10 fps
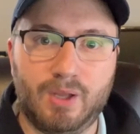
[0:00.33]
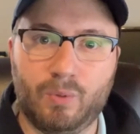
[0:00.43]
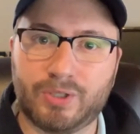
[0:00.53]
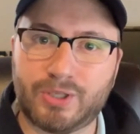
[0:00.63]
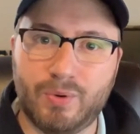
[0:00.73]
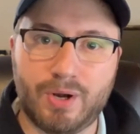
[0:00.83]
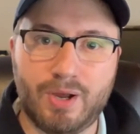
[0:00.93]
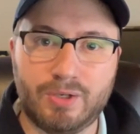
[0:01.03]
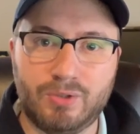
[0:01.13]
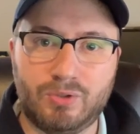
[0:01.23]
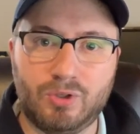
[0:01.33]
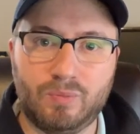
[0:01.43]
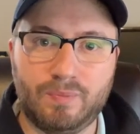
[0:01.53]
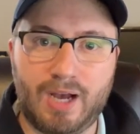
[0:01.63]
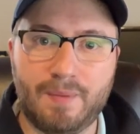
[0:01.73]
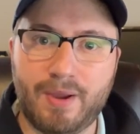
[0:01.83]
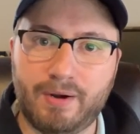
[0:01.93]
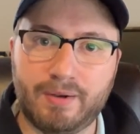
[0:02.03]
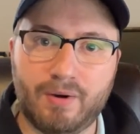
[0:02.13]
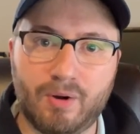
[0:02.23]
What's going on, YouTube? I'm
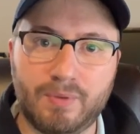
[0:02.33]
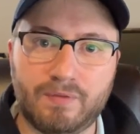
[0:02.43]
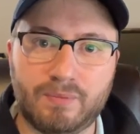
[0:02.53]
Eric Garmon